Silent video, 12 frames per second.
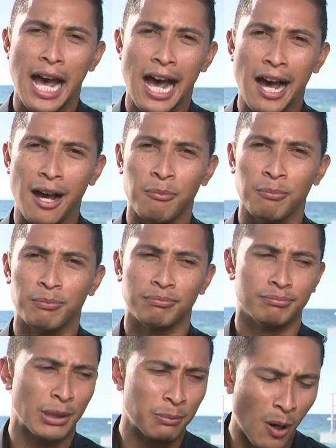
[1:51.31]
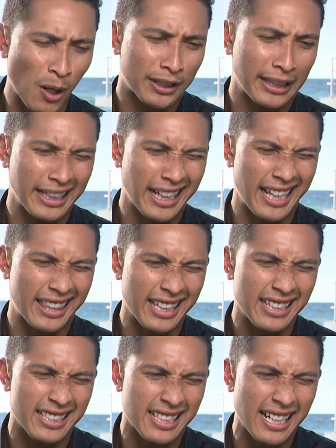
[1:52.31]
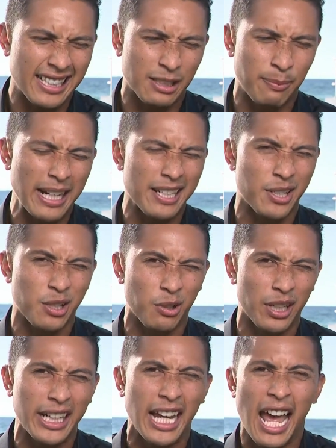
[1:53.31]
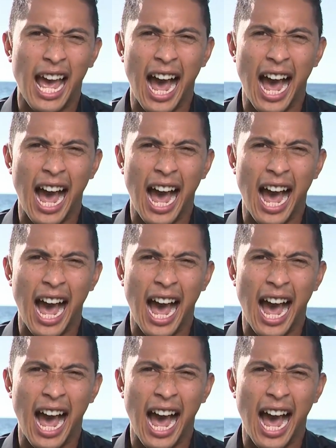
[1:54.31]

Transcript: Um, but Marky, I think the scientists may disagree.